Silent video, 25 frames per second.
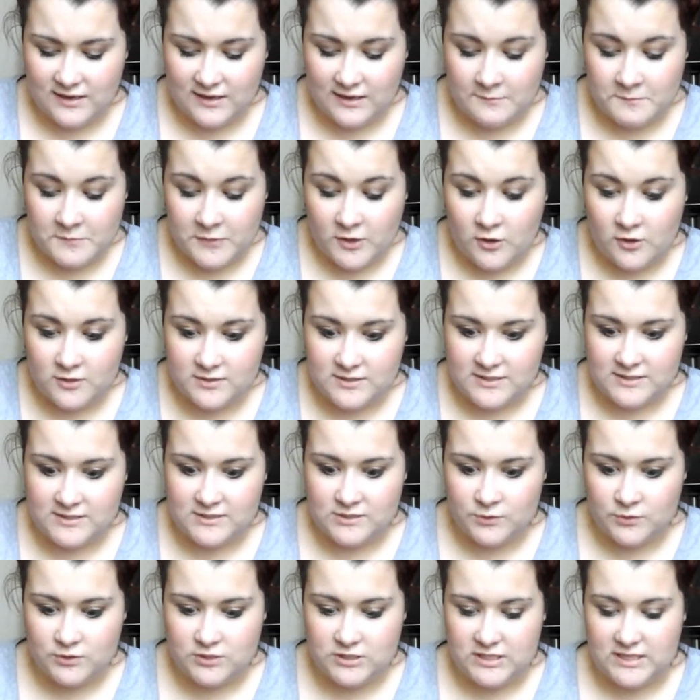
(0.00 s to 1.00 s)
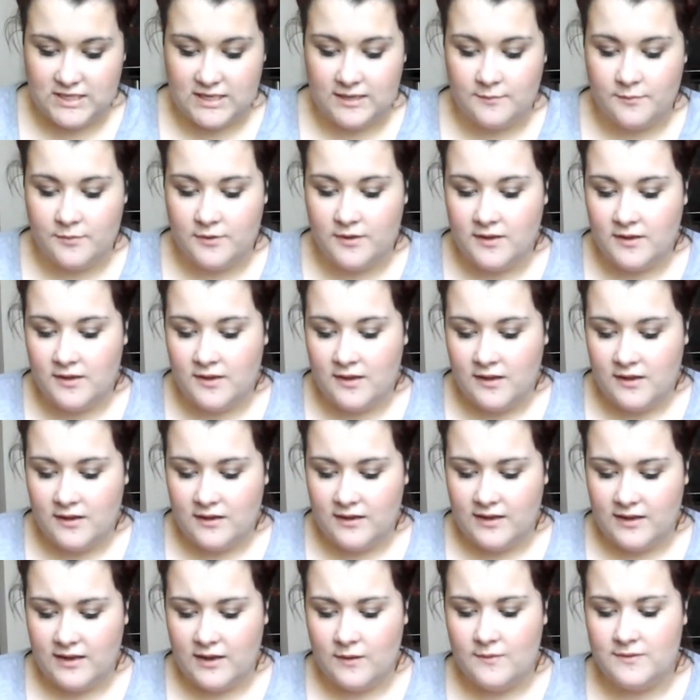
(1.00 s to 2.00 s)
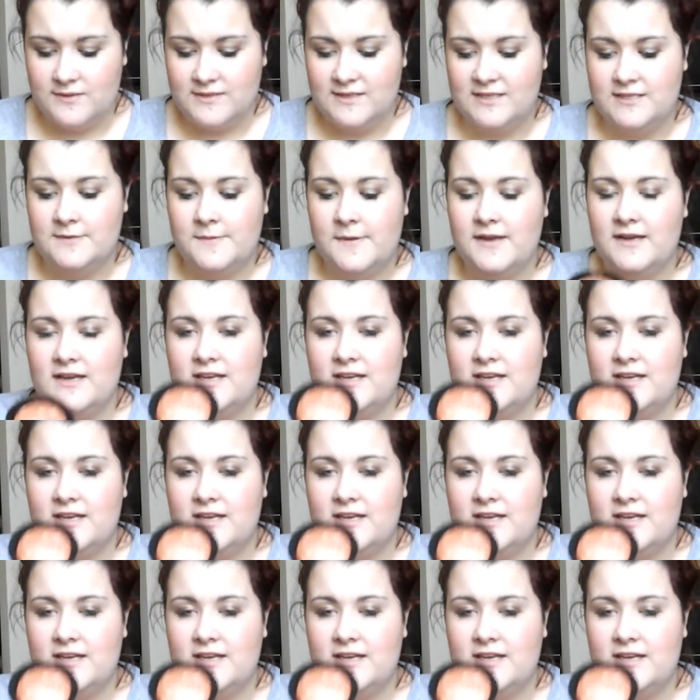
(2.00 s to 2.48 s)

because it's so cheap. Like, I wasn't expecting